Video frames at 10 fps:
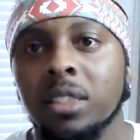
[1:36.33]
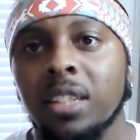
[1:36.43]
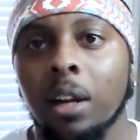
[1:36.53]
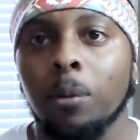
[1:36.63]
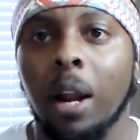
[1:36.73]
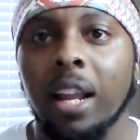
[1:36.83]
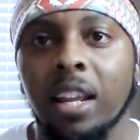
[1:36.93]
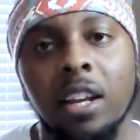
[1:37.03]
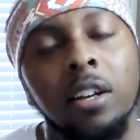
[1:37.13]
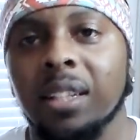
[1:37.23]
check right
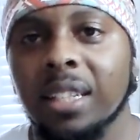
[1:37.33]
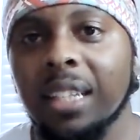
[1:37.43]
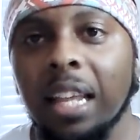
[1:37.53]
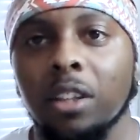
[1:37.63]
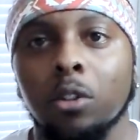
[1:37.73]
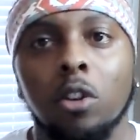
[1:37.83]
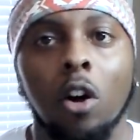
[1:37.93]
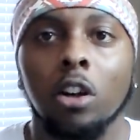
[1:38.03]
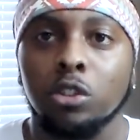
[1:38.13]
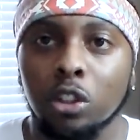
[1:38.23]
here, click that little
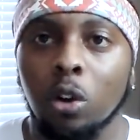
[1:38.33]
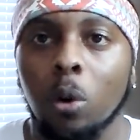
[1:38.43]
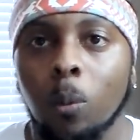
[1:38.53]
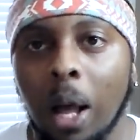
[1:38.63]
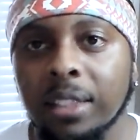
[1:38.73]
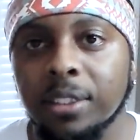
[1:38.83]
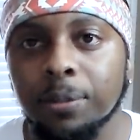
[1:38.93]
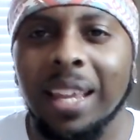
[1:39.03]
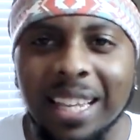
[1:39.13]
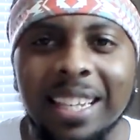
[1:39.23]
card, you can go and watch
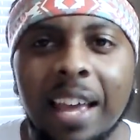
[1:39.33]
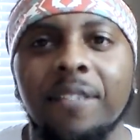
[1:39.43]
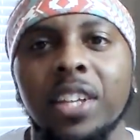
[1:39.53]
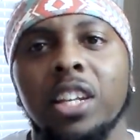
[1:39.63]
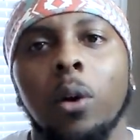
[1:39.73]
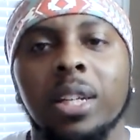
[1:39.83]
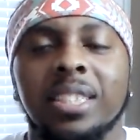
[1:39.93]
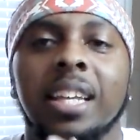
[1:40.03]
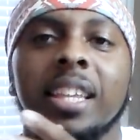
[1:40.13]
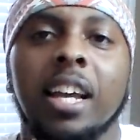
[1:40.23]
it. In that video, I
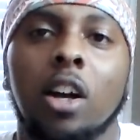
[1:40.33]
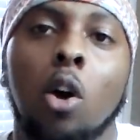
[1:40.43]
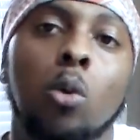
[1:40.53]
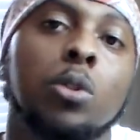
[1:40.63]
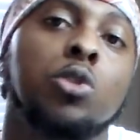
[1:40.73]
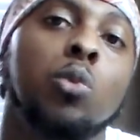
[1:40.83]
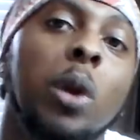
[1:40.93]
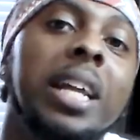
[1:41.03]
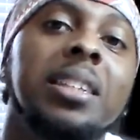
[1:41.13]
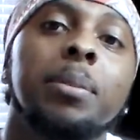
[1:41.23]
said that Colt was
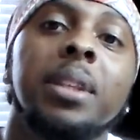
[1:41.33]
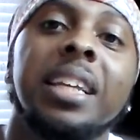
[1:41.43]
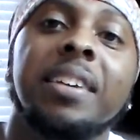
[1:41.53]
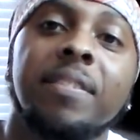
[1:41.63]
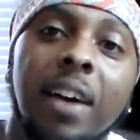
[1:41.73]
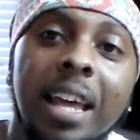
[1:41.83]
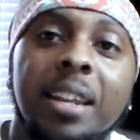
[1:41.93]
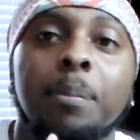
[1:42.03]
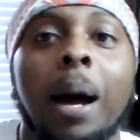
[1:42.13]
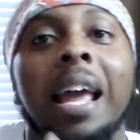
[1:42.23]
randomly
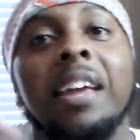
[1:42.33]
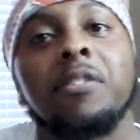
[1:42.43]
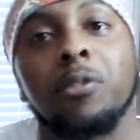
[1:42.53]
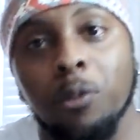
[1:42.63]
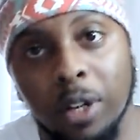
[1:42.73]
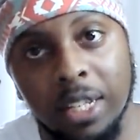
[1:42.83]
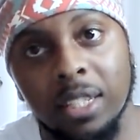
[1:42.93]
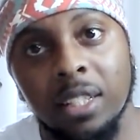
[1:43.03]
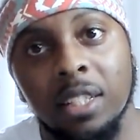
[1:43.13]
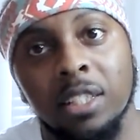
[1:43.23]
invited by a friend
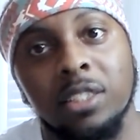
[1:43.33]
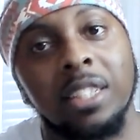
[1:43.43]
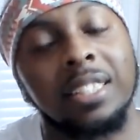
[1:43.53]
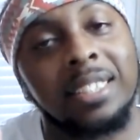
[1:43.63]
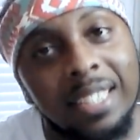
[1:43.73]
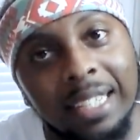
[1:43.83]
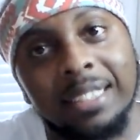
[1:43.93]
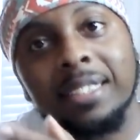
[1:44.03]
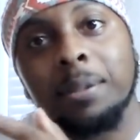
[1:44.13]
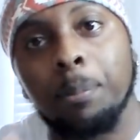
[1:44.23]
to Texas Texas